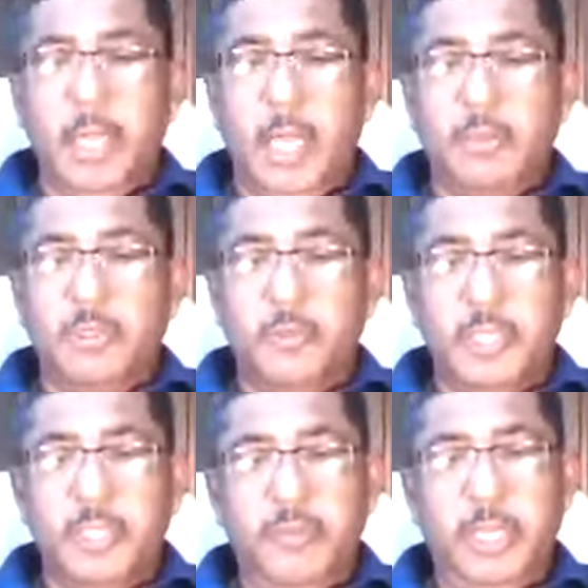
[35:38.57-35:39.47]
have
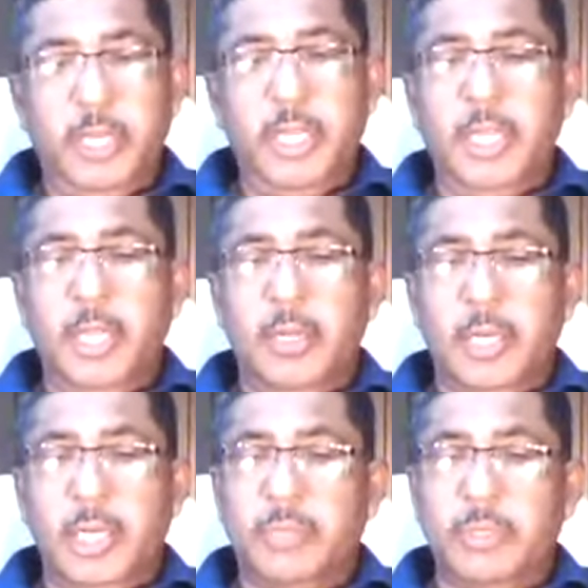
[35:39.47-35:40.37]
specifically
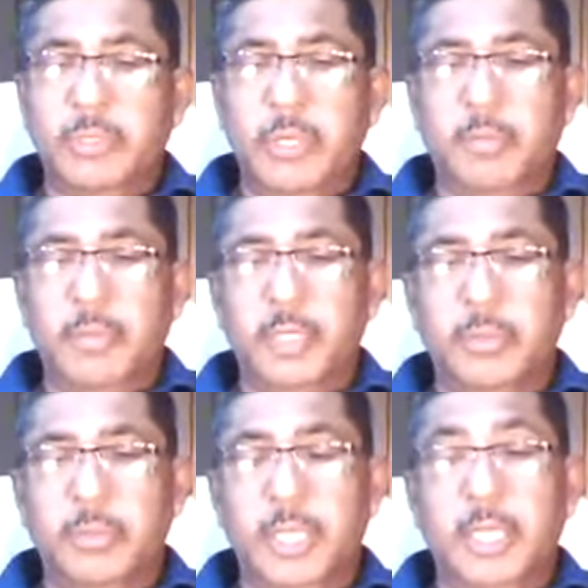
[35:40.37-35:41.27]
requested me
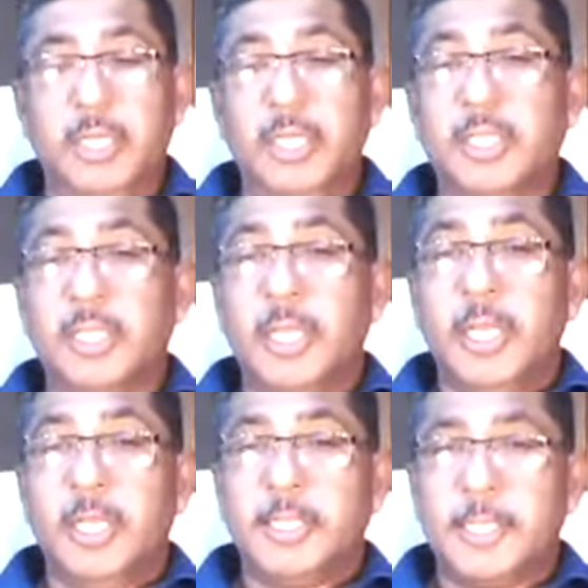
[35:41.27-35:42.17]
to take this
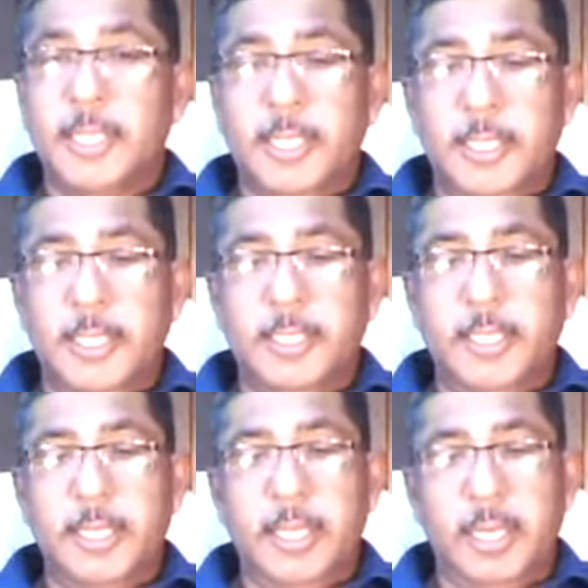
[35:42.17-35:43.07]
uh,
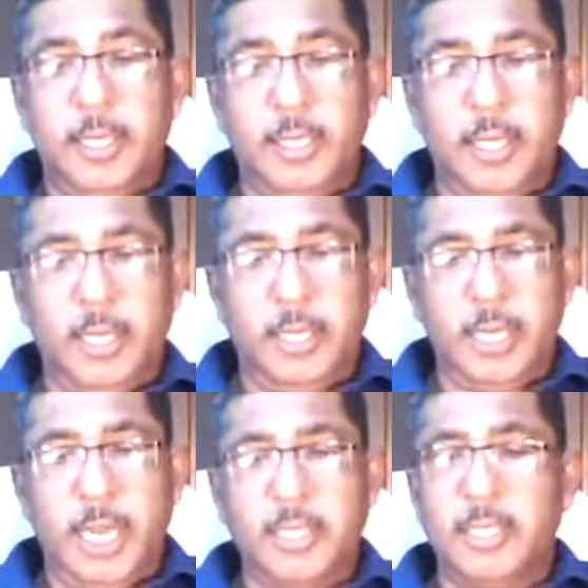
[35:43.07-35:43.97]
this uh, uh,
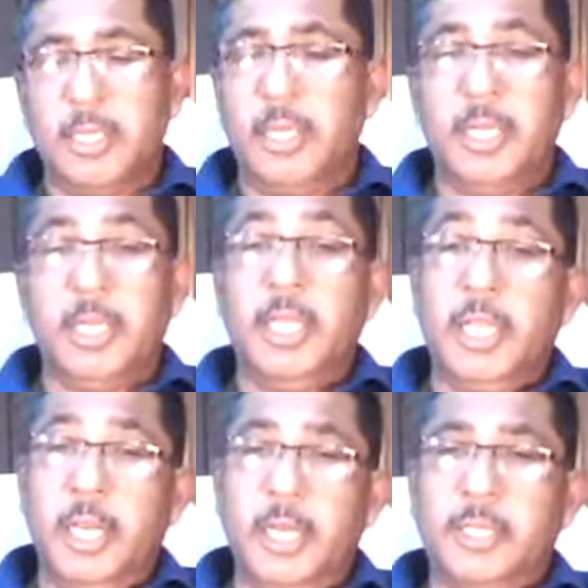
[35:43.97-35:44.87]
class in
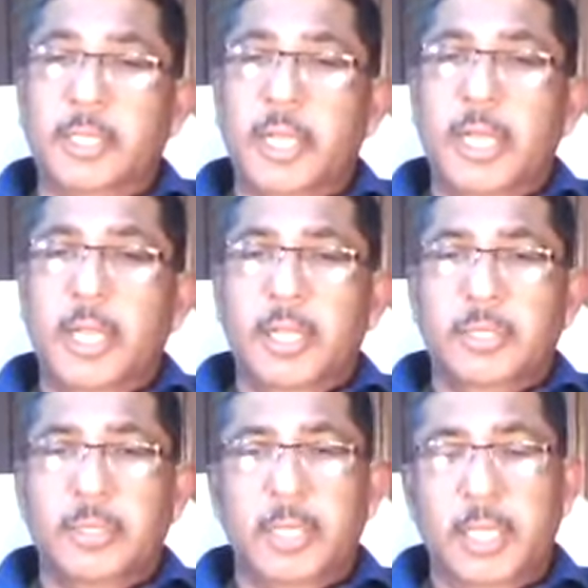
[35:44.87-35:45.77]
English
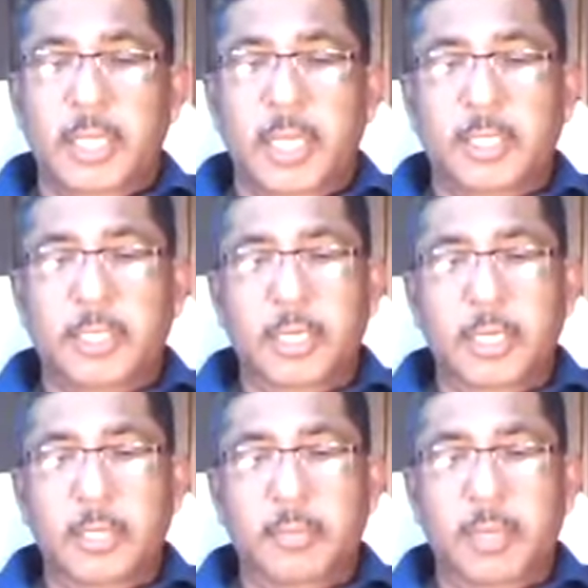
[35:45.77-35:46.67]
so that the
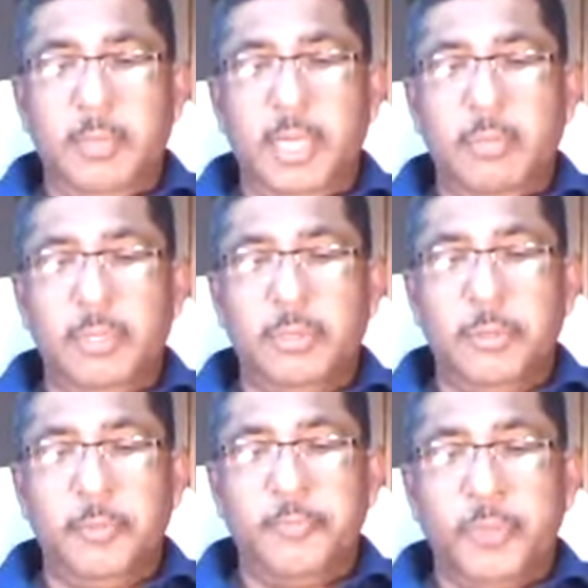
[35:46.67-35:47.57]
children may be able to